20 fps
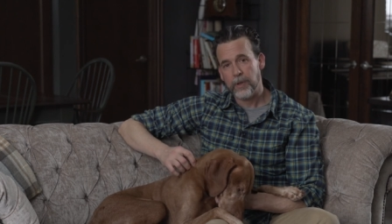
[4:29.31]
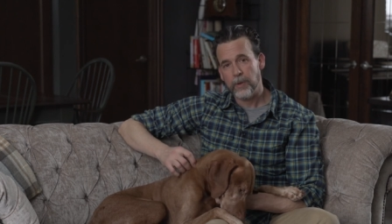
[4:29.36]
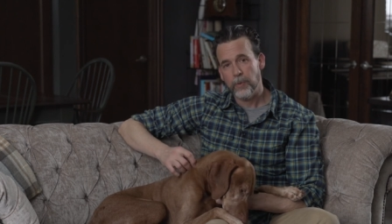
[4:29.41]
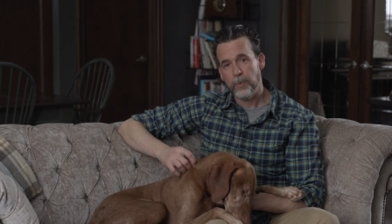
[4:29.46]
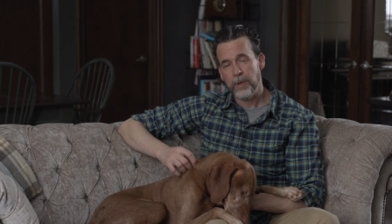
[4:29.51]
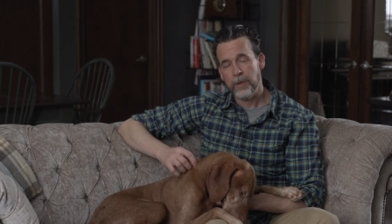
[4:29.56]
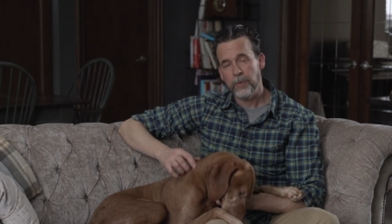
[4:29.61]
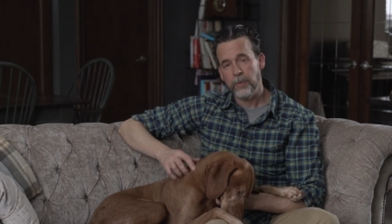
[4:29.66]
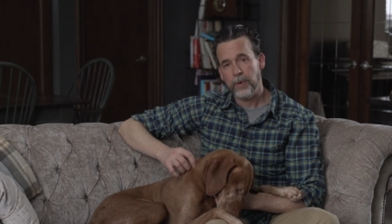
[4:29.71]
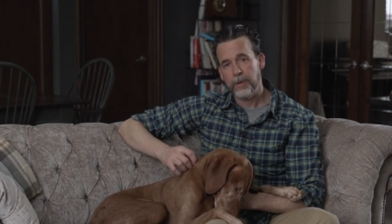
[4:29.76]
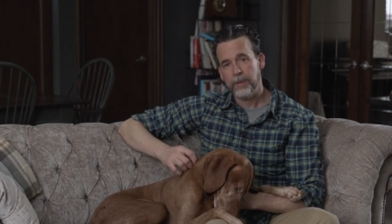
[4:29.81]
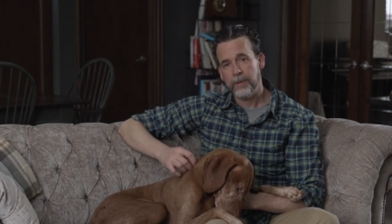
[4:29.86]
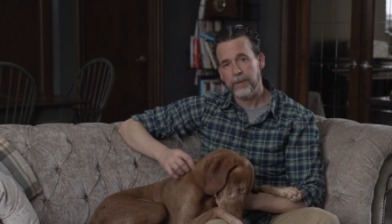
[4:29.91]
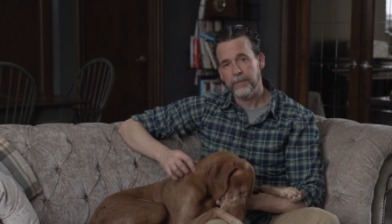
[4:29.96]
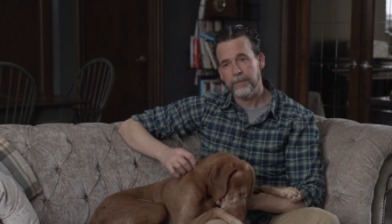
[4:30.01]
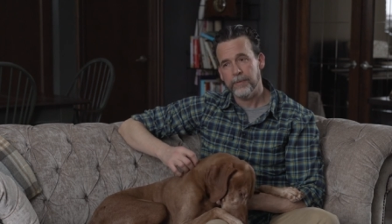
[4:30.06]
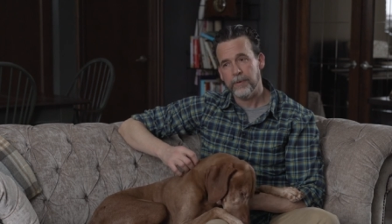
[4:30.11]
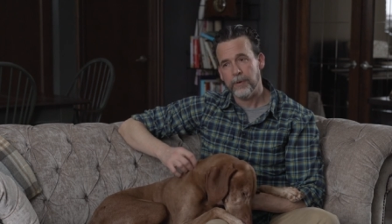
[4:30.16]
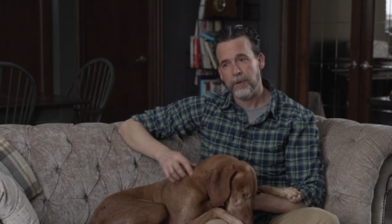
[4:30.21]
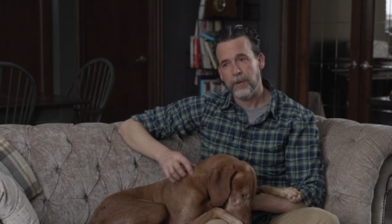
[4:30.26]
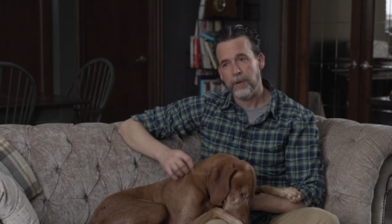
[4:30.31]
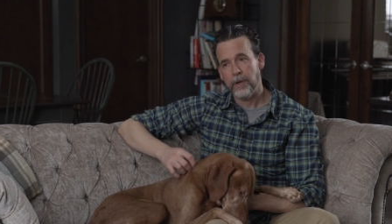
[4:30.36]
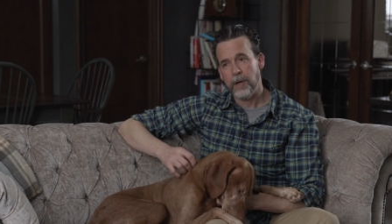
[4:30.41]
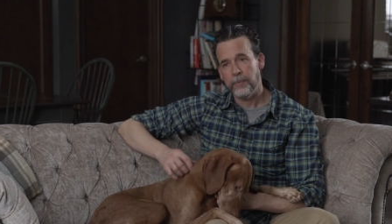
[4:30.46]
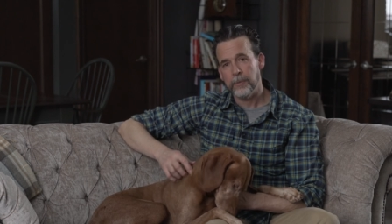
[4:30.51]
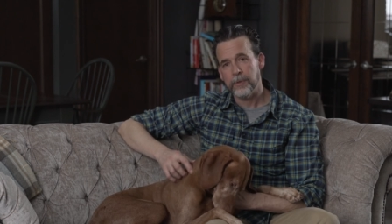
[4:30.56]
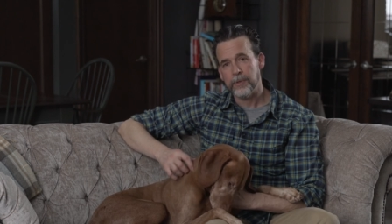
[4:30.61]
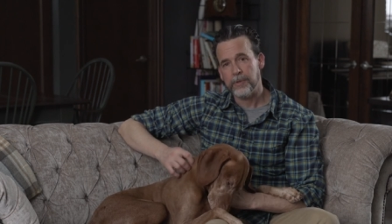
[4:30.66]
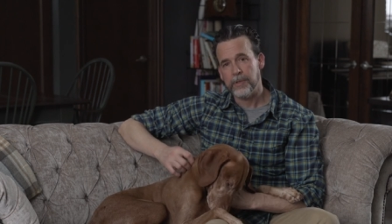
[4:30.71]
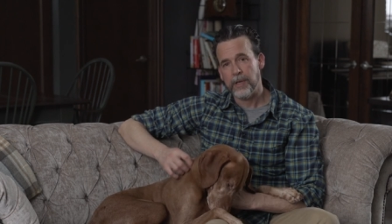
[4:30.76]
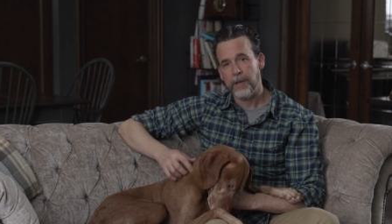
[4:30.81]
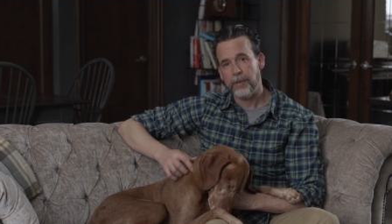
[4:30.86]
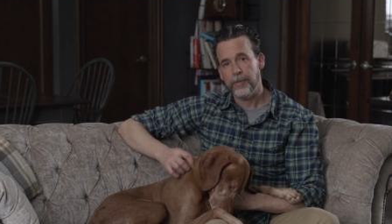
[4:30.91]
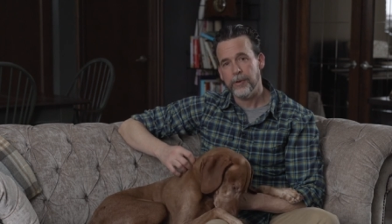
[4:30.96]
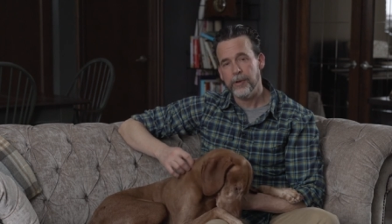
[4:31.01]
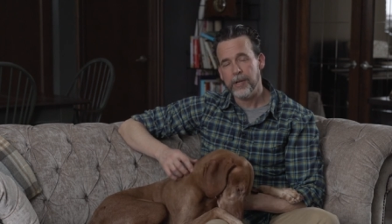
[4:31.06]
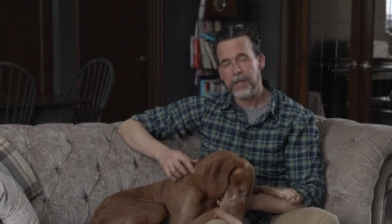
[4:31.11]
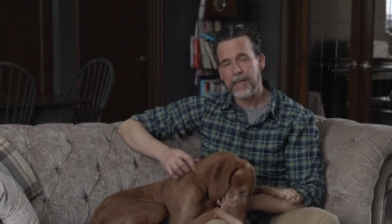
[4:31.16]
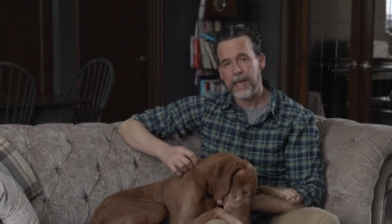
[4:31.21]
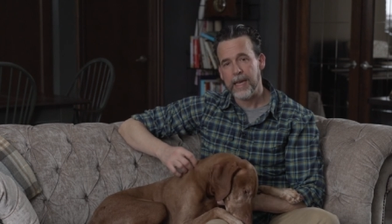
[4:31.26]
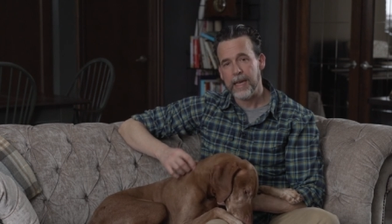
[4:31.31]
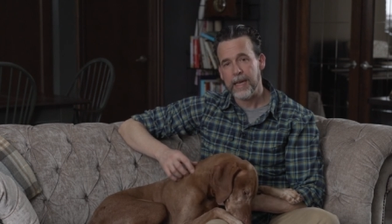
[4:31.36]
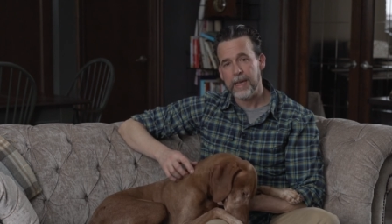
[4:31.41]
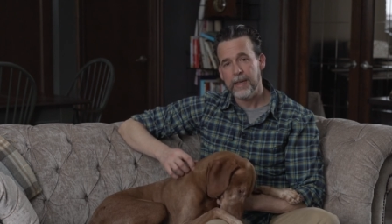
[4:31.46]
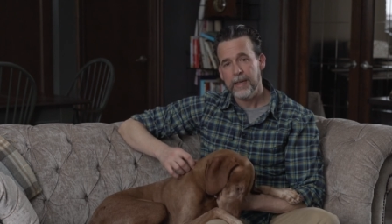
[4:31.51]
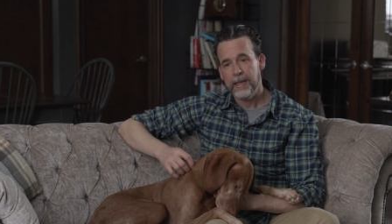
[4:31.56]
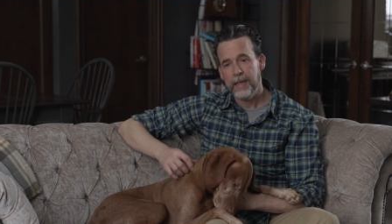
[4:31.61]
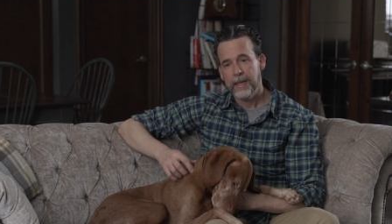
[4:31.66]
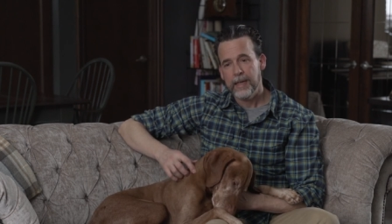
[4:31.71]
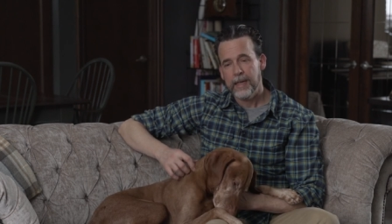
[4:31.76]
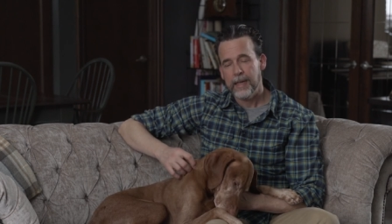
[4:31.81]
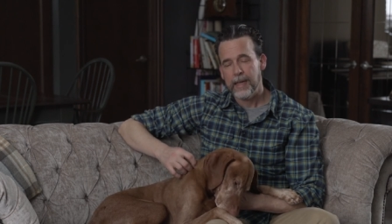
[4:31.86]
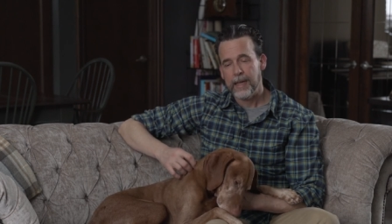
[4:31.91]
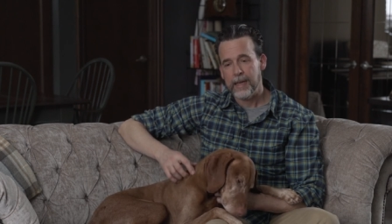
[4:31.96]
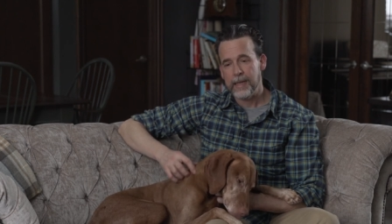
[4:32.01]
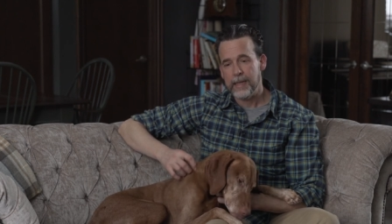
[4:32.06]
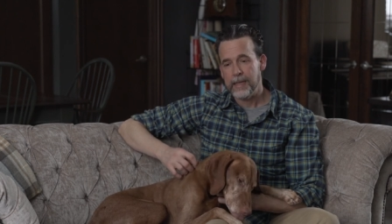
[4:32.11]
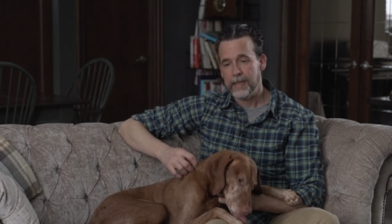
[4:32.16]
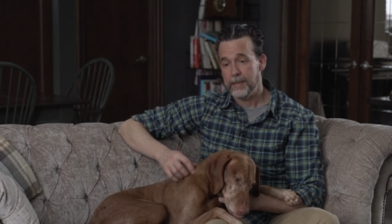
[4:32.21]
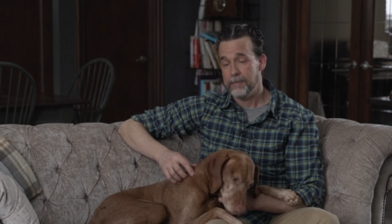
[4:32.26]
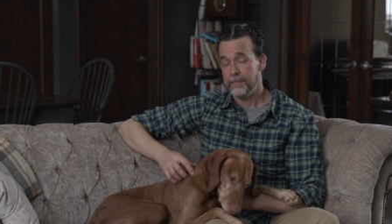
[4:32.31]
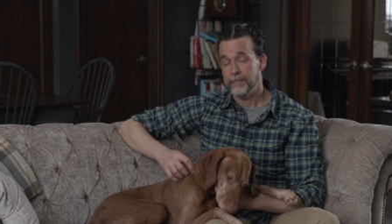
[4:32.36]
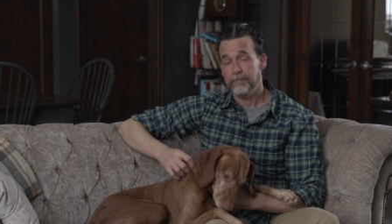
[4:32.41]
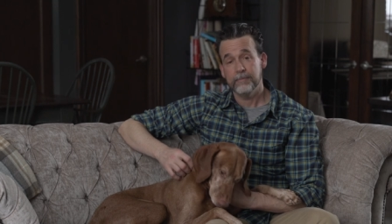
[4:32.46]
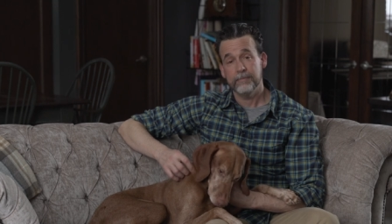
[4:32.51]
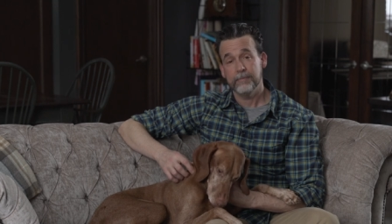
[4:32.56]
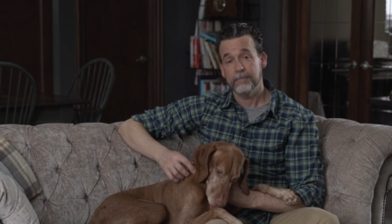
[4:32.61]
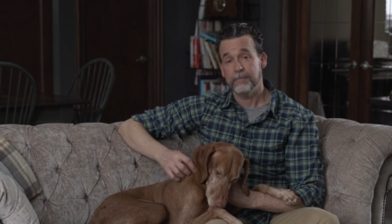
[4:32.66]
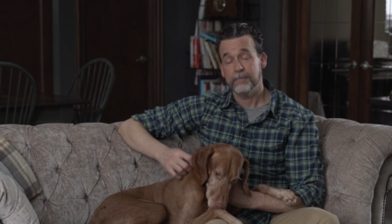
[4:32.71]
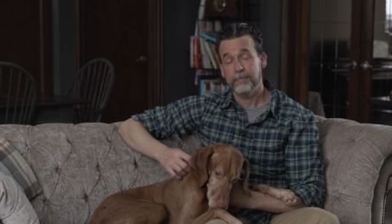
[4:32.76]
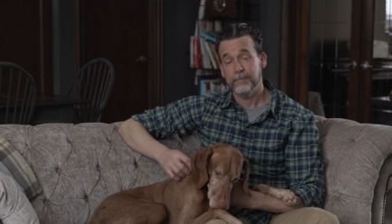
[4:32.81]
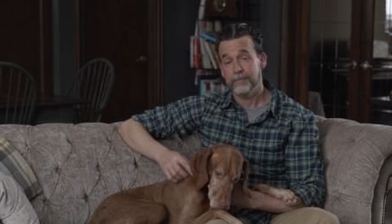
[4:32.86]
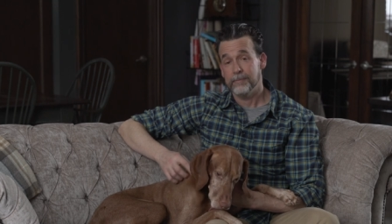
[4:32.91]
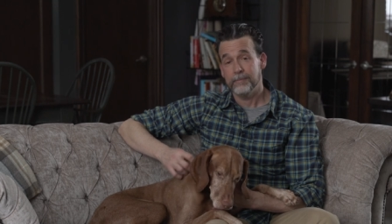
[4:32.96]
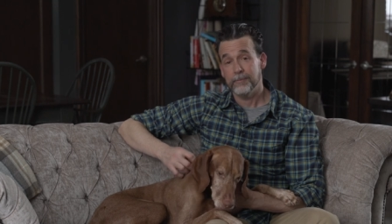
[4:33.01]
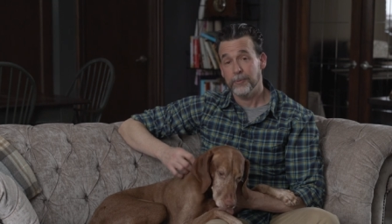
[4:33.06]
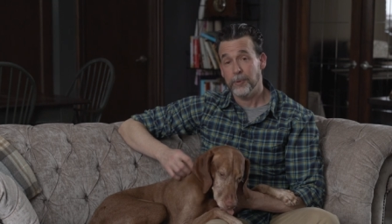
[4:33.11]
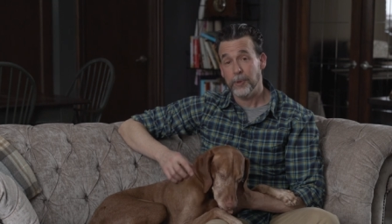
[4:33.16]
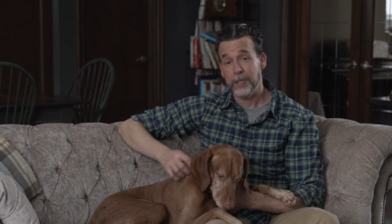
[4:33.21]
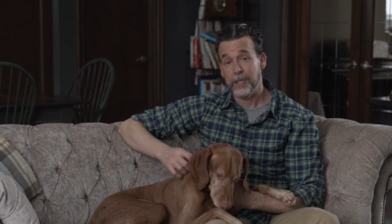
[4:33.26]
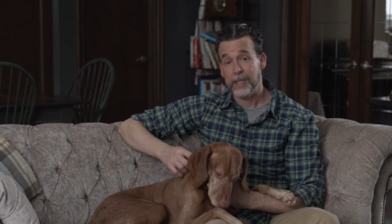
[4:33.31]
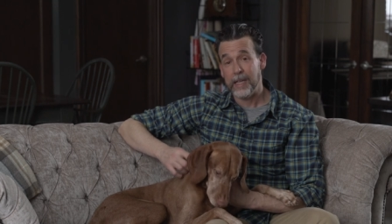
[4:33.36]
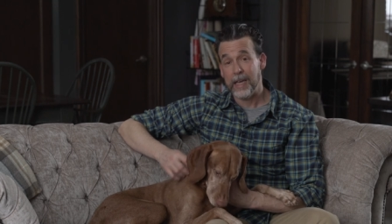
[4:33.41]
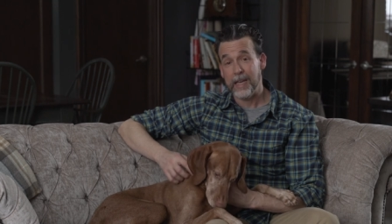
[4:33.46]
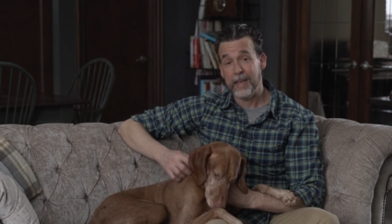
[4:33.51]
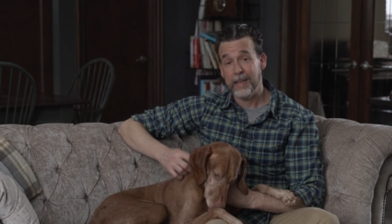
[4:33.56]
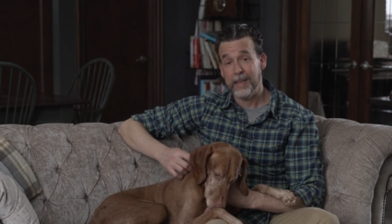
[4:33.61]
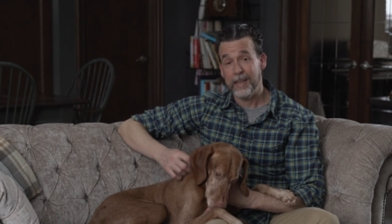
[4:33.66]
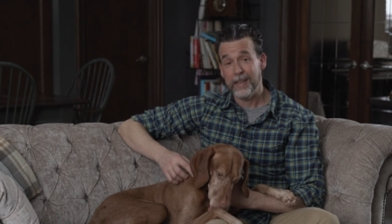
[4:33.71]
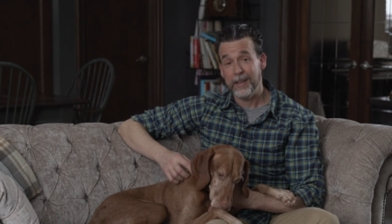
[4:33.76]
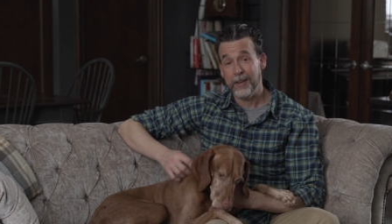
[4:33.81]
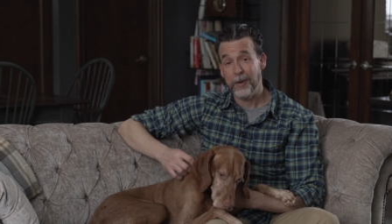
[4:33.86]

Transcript: ridden with him for almost 30K, uh, and he really had uh,